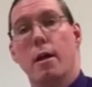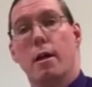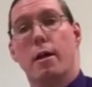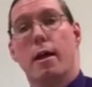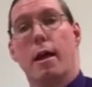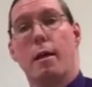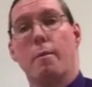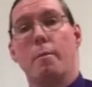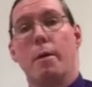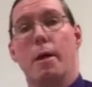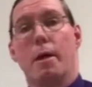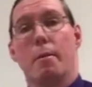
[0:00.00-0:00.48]

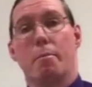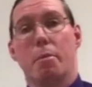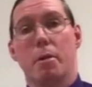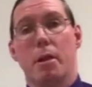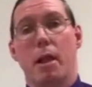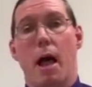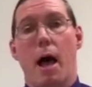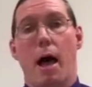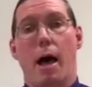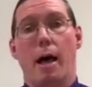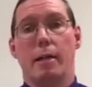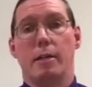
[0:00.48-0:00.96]
can be
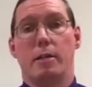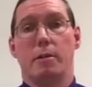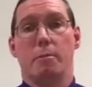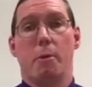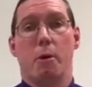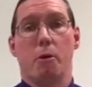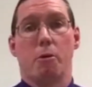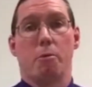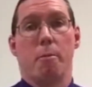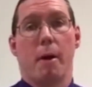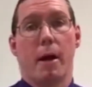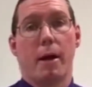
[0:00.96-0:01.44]
applied to
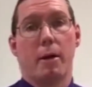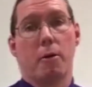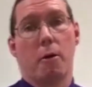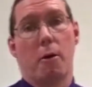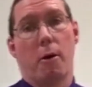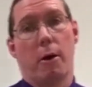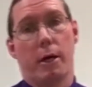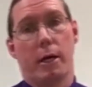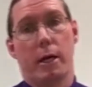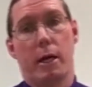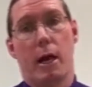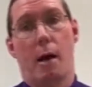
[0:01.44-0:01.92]
both
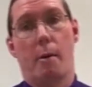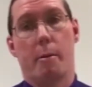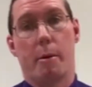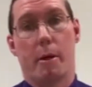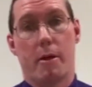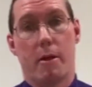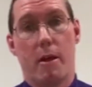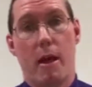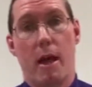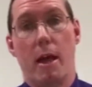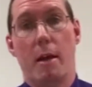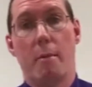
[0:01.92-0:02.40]

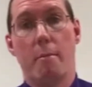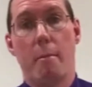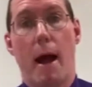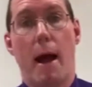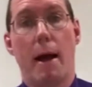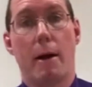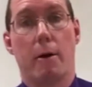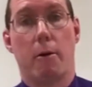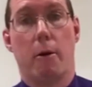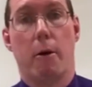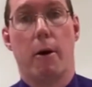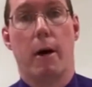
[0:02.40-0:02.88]
microeconomics and
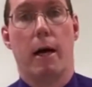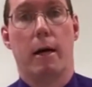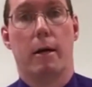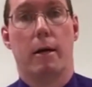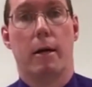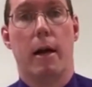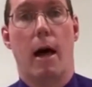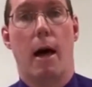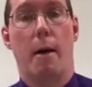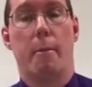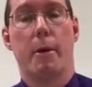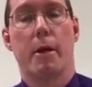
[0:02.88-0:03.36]

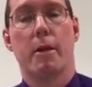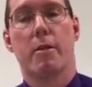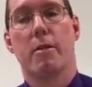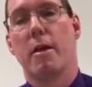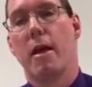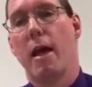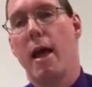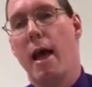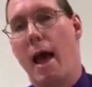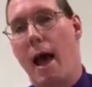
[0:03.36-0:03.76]
macroeconomics.